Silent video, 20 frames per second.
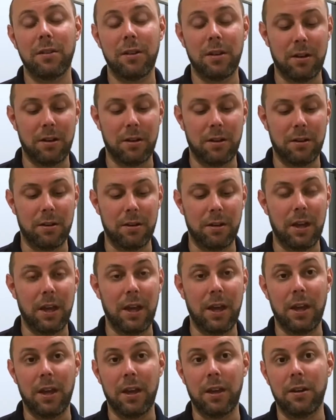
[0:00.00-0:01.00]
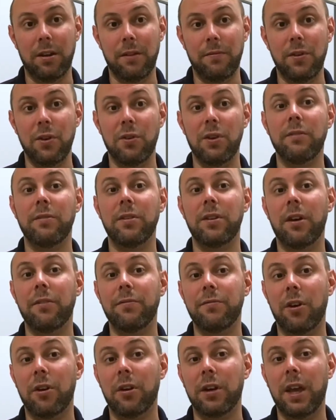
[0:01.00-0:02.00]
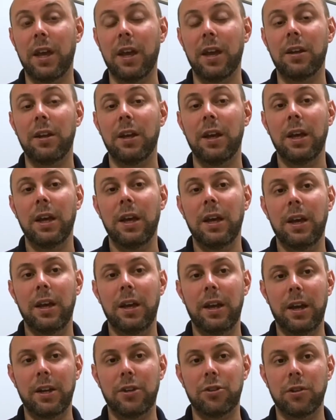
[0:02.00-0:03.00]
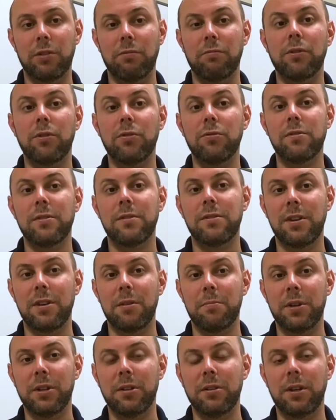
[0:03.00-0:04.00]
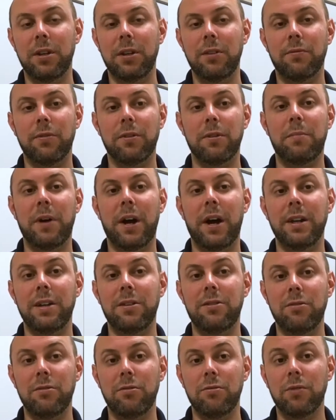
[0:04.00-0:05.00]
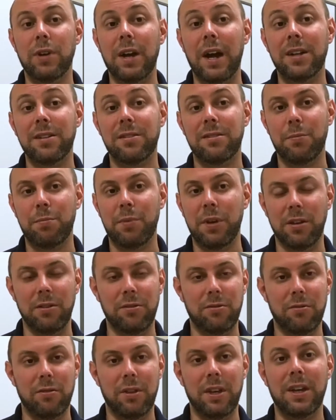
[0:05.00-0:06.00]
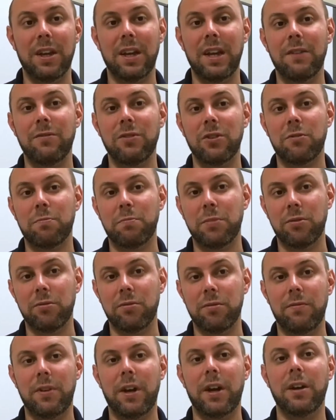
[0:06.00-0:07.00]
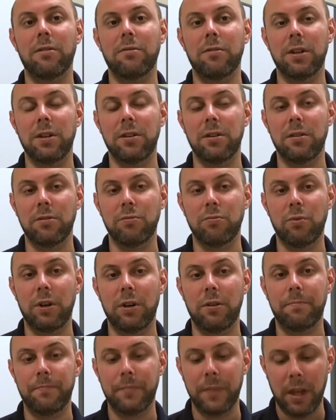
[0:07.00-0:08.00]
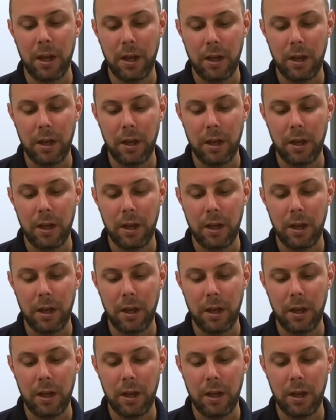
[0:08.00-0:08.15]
And if you give enough Narcan, it actually reduces the ability for the body to constipate, so they can have explosive diarrhea as well.